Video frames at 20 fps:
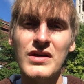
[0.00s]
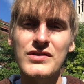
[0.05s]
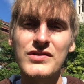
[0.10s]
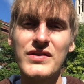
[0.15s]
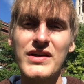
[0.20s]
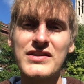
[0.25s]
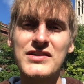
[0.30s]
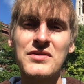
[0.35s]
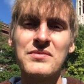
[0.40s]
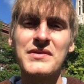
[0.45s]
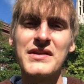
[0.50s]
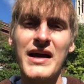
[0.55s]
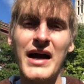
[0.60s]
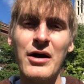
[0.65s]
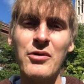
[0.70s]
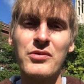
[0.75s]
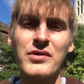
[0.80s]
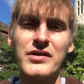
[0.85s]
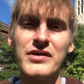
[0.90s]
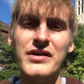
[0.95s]
so that's something that
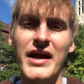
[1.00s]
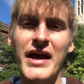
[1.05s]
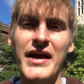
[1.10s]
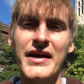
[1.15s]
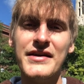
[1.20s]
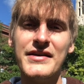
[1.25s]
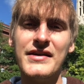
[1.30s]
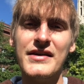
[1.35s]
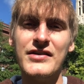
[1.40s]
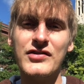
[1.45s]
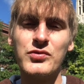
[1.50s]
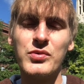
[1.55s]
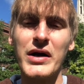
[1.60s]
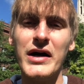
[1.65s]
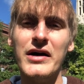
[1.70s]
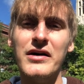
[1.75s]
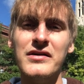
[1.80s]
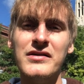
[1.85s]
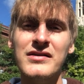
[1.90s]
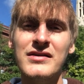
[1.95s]
I want to end as
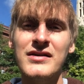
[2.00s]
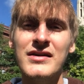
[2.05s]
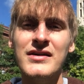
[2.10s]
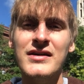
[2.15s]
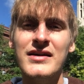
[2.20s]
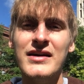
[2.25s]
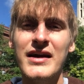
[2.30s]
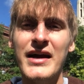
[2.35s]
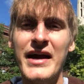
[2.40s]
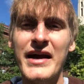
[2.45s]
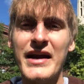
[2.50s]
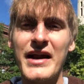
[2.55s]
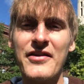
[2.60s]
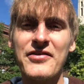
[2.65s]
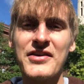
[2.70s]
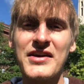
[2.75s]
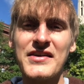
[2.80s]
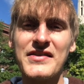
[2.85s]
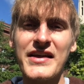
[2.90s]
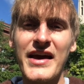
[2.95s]
well. And I
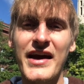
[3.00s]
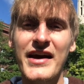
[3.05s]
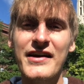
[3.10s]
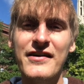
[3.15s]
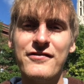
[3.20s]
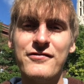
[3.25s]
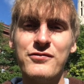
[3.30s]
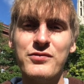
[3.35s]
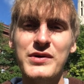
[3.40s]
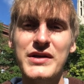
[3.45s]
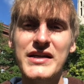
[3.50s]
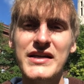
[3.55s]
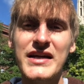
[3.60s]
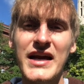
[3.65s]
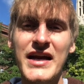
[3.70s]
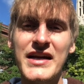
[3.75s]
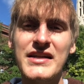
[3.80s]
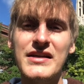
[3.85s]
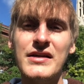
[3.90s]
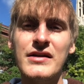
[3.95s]
think that if we
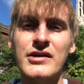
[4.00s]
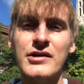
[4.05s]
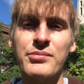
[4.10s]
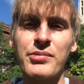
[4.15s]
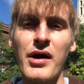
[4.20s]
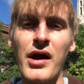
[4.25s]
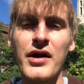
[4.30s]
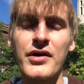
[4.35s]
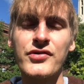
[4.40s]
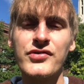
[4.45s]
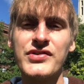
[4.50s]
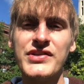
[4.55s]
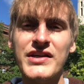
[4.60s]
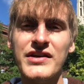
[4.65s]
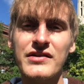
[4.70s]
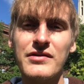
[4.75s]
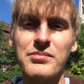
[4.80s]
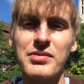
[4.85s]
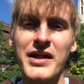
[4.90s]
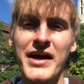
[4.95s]
ended hypocrisy
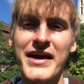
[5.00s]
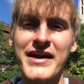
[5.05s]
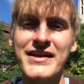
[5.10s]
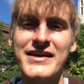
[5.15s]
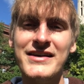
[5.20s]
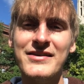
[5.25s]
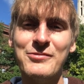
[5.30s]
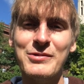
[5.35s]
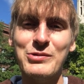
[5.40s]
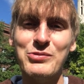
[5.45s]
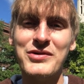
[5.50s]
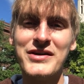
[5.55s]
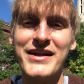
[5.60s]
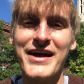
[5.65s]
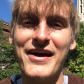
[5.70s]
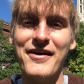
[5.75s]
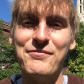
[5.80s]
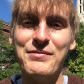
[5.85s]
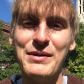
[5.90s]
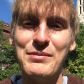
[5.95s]
on the planet, we
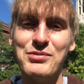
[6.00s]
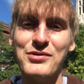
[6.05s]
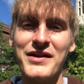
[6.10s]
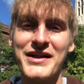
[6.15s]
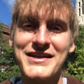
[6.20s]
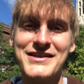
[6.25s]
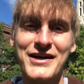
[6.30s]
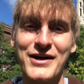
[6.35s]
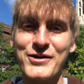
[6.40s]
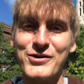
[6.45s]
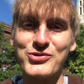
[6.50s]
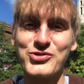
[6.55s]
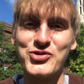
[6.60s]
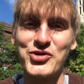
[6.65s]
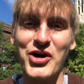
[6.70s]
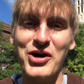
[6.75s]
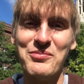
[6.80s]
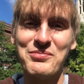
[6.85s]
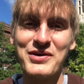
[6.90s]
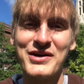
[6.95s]
wouldn't have people like Donald
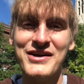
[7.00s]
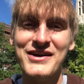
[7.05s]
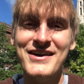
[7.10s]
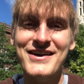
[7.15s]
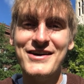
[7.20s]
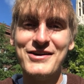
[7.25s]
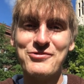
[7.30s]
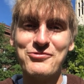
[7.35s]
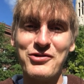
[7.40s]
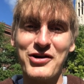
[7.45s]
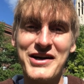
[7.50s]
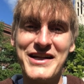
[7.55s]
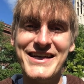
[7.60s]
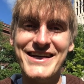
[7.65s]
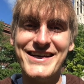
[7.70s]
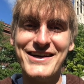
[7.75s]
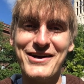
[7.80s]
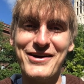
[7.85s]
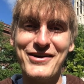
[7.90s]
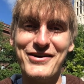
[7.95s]
Trump
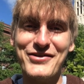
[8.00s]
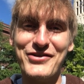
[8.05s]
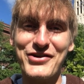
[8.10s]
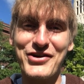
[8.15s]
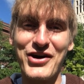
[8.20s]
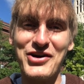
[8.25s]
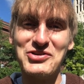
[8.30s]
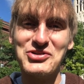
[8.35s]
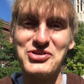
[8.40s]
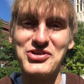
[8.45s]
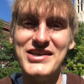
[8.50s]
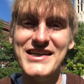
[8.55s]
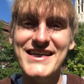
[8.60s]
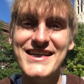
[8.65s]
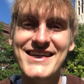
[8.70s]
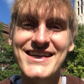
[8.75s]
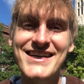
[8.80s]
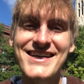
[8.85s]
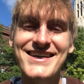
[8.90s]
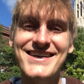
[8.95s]
running the
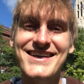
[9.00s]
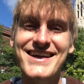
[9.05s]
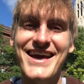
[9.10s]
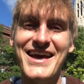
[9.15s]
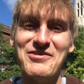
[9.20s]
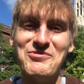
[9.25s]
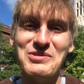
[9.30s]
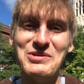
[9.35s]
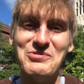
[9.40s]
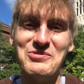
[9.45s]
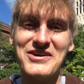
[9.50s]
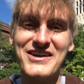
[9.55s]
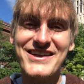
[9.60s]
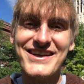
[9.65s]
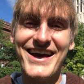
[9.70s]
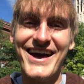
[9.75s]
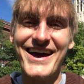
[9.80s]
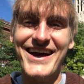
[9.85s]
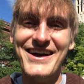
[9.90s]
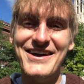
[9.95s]
country, and we
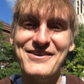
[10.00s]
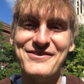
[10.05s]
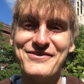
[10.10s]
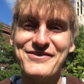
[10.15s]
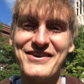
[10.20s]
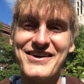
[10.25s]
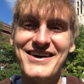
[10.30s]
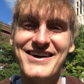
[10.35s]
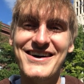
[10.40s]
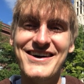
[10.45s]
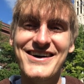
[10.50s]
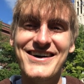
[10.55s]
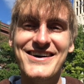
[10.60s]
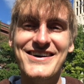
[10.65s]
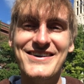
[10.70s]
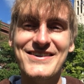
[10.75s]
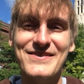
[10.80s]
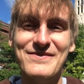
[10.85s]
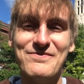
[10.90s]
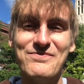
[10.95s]
wouldn't have
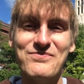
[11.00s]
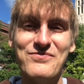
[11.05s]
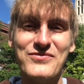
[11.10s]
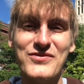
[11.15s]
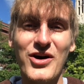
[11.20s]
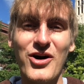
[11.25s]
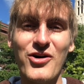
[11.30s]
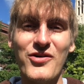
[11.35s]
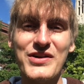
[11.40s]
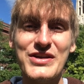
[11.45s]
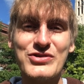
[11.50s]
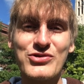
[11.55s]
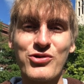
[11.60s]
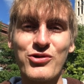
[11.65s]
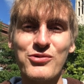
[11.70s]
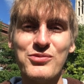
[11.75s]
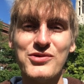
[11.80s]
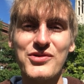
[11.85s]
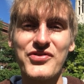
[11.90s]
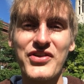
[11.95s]
uh, all these
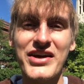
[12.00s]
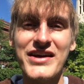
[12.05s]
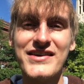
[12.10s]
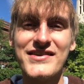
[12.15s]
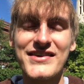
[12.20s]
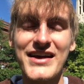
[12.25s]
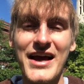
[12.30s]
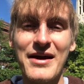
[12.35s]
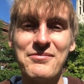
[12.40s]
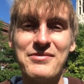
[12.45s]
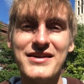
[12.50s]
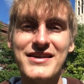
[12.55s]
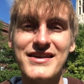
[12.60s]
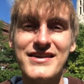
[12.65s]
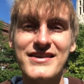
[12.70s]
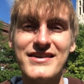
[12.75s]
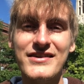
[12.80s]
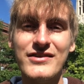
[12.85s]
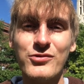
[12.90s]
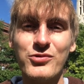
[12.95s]
horrible things
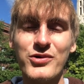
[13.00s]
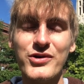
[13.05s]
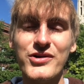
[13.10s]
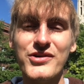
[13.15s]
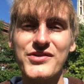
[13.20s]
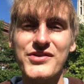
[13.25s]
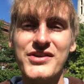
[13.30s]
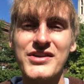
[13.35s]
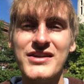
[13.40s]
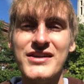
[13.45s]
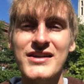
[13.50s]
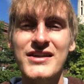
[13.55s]
happening in the world.